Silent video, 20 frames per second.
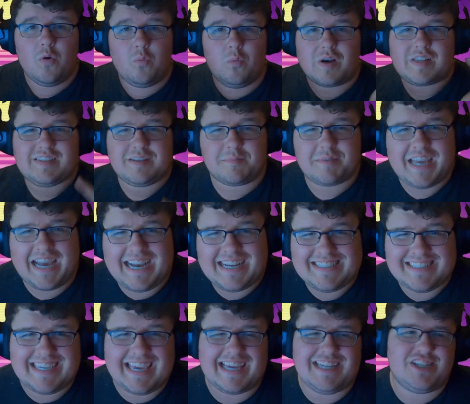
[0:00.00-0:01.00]
What is up,
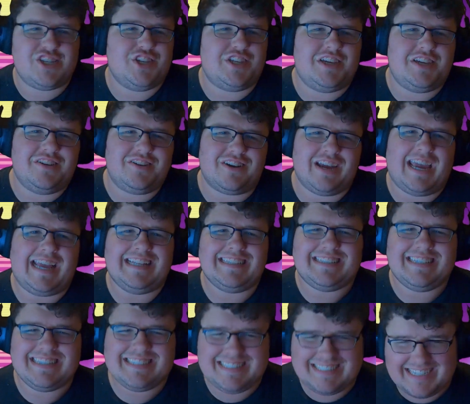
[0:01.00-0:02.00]
guys? Cajun here, and
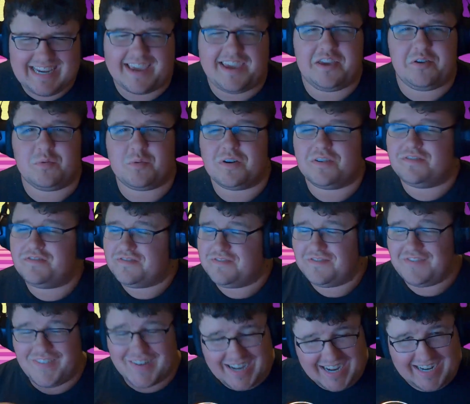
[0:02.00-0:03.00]
today we're
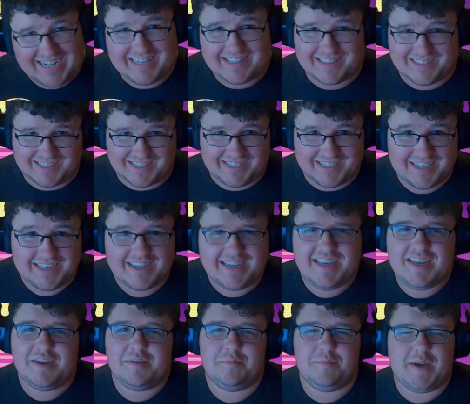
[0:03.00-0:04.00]
finally
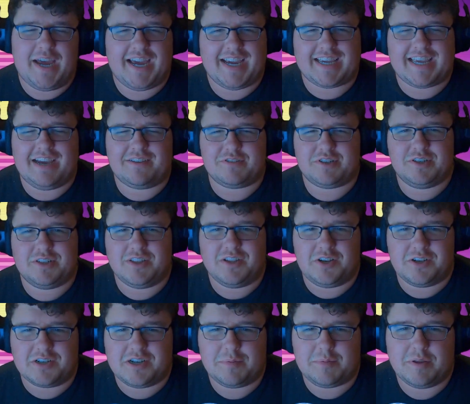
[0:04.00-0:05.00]
back after a
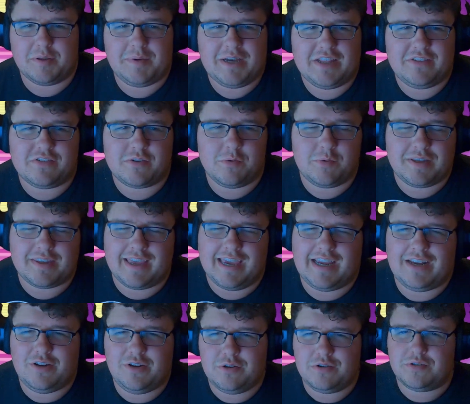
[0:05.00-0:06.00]
long couple of months with
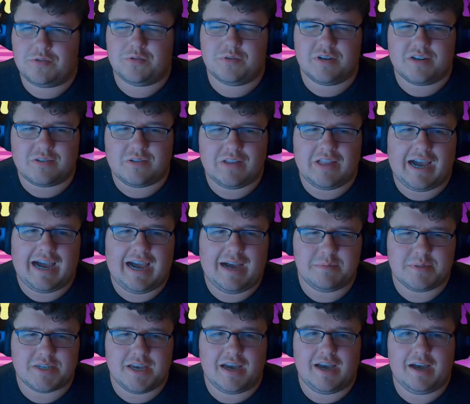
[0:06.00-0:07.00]
a new Critical
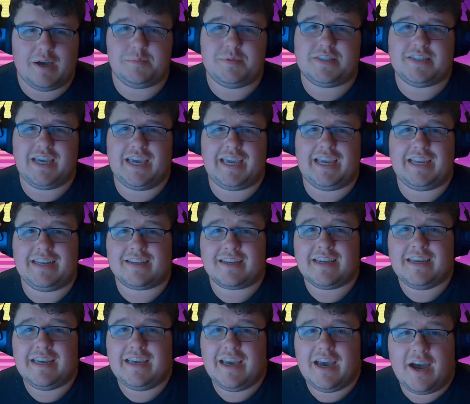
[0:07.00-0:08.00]
Ops update.
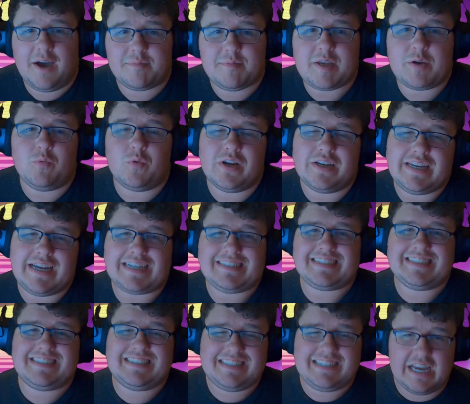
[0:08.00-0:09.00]
Update
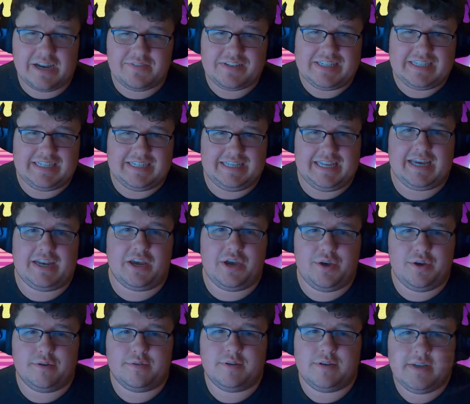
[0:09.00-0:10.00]

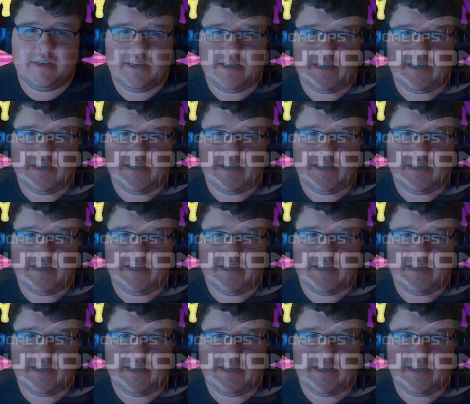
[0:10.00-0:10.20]
1.70.0,